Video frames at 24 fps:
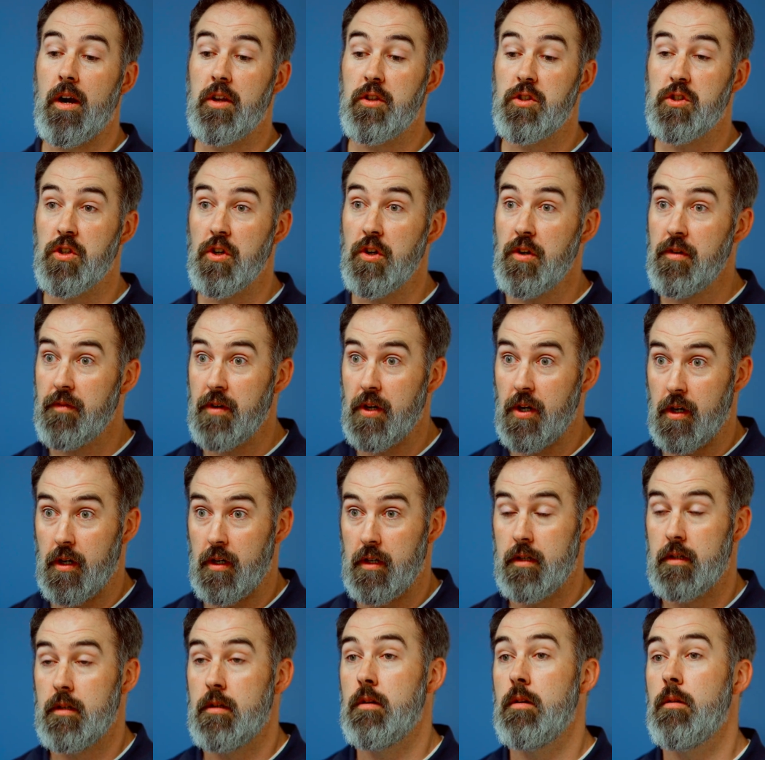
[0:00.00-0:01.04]
a server,
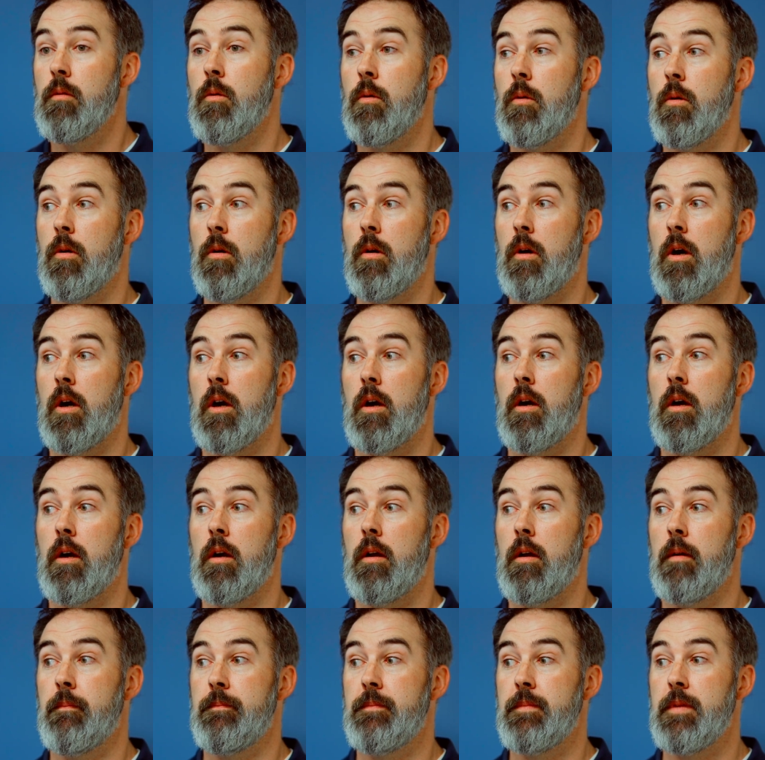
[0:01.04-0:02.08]
or
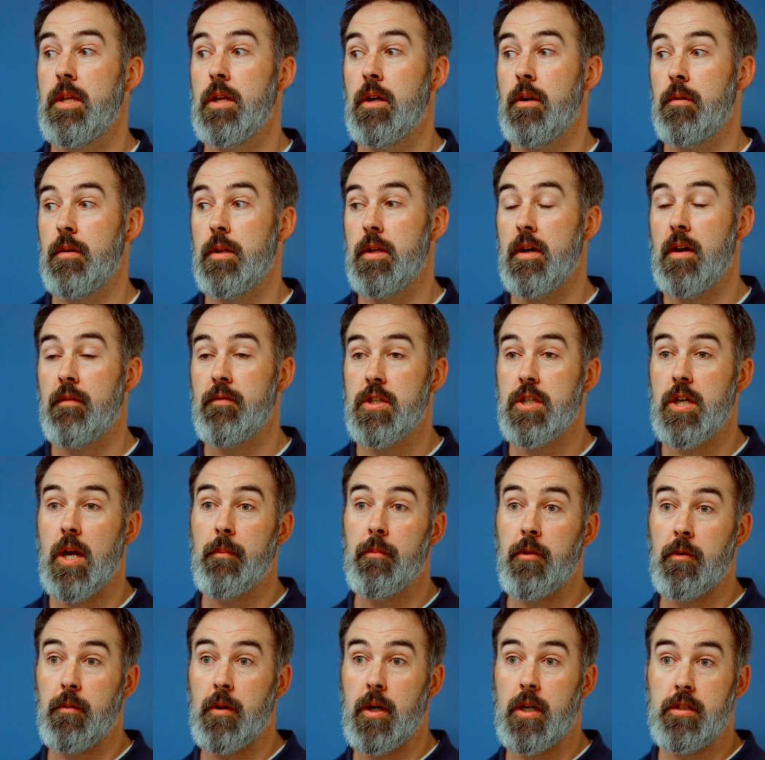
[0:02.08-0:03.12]
you have a
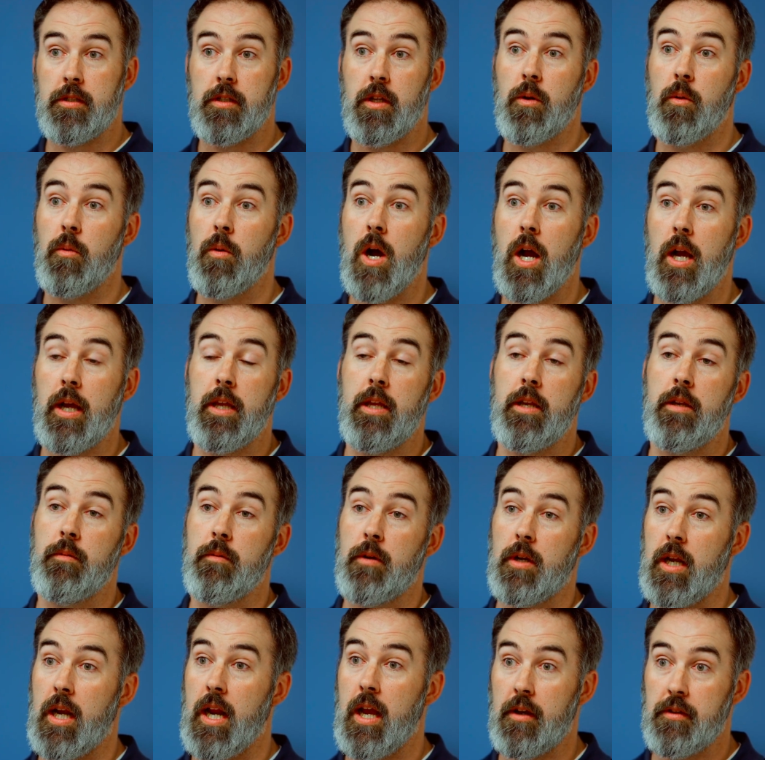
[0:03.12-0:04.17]
job that requires a lot of walking, you
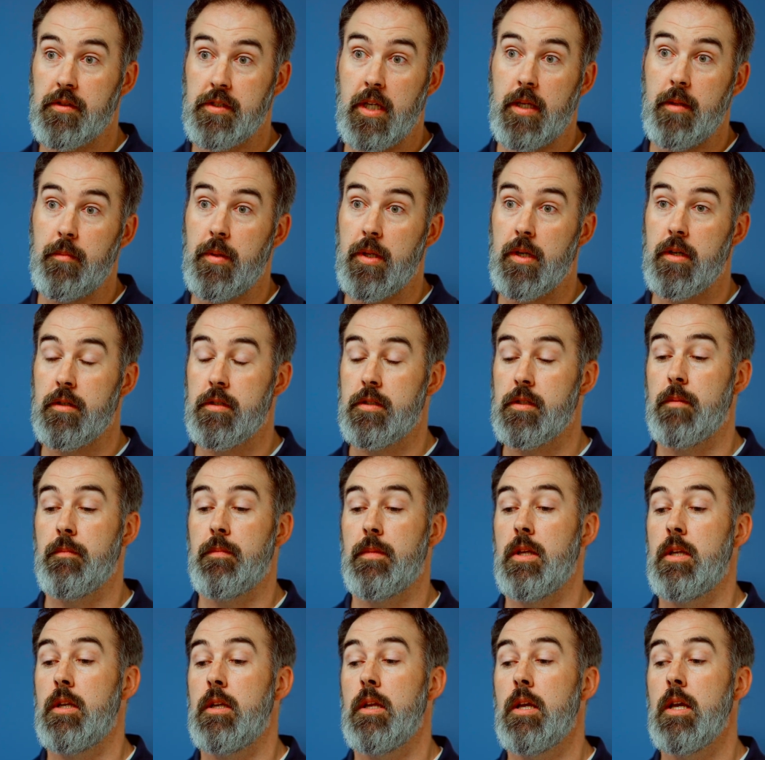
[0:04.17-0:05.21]
work in housekeeping or
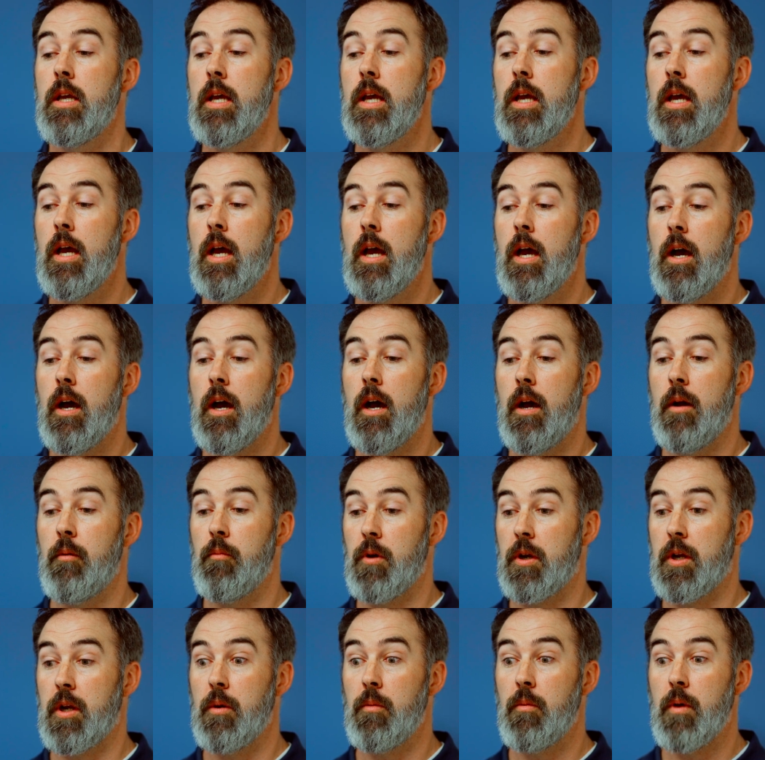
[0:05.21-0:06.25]
something,
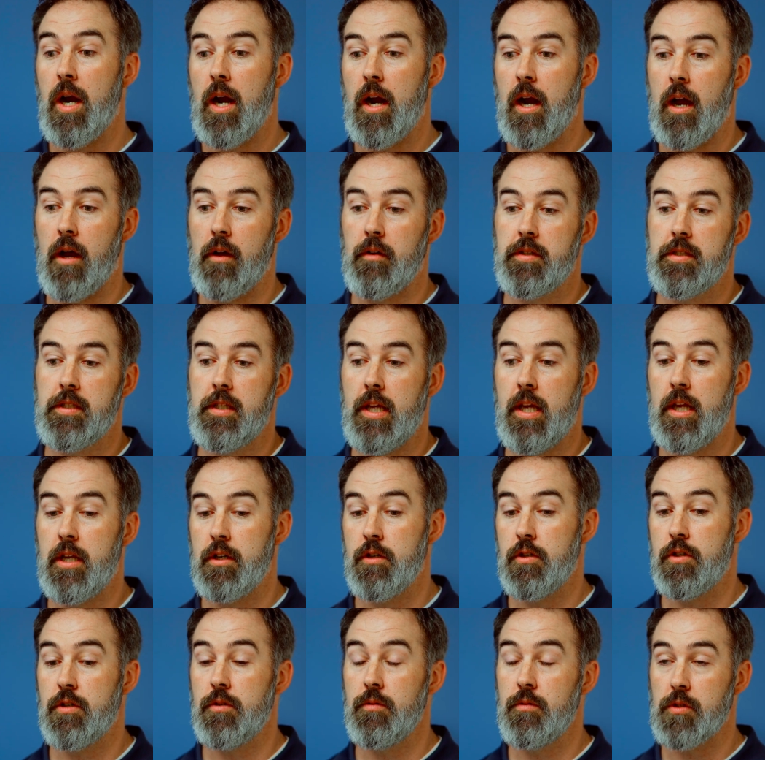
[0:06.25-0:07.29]
work in a warehouse, and
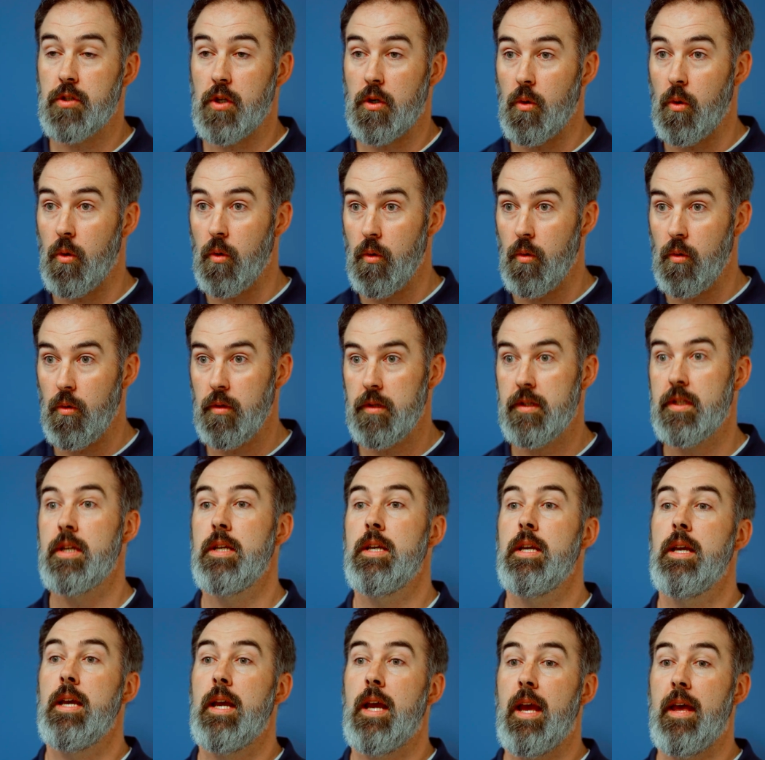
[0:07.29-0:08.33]
your shoes are old
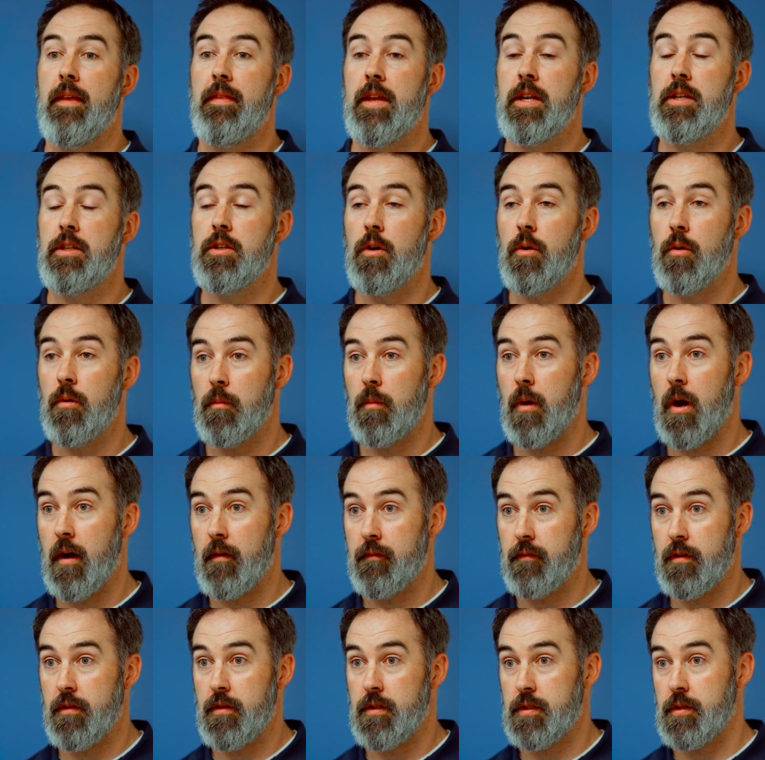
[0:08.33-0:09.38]
and they don't
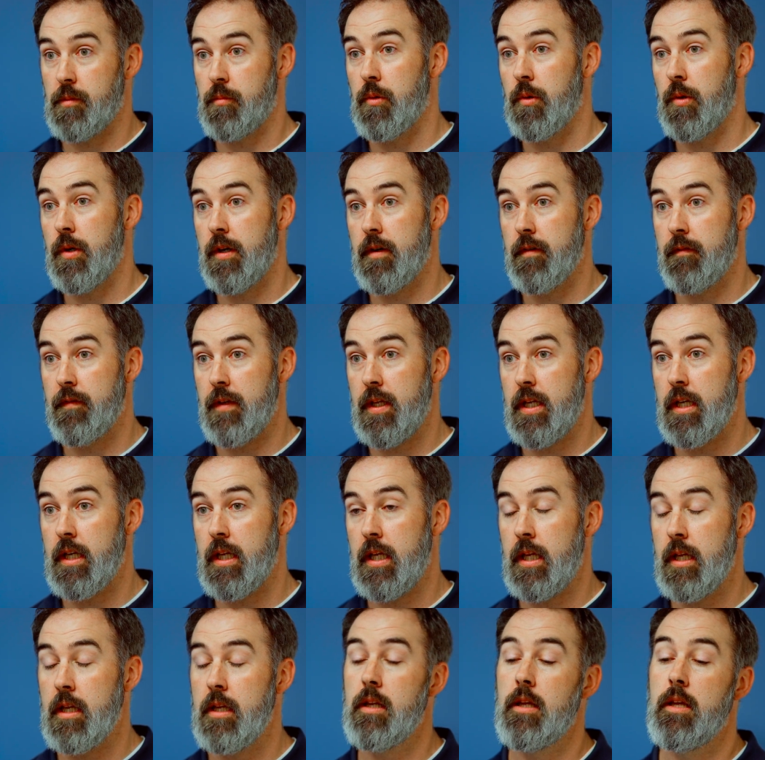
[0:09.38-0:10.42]
offer the support your feet
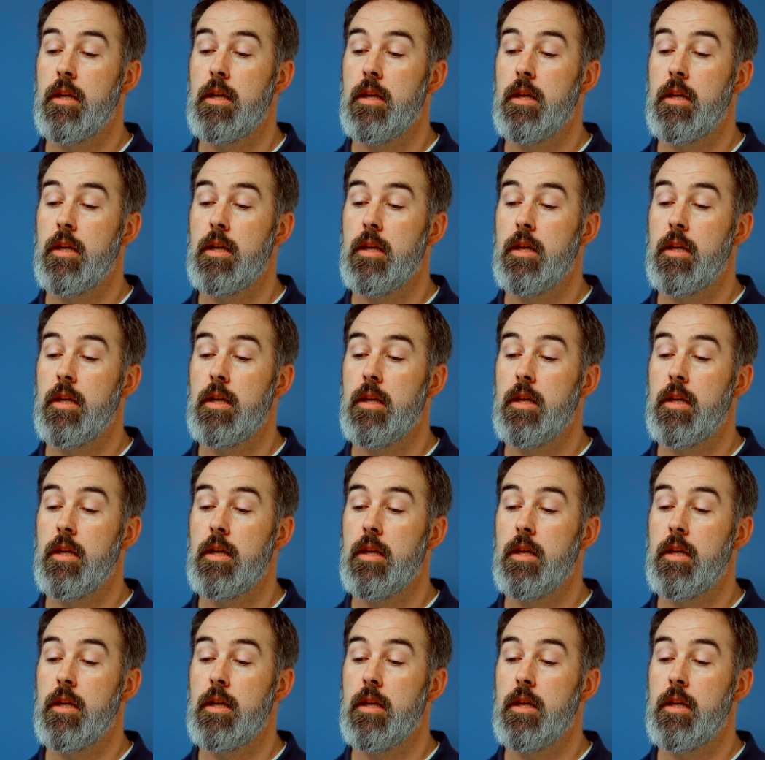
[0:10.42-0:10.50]
need,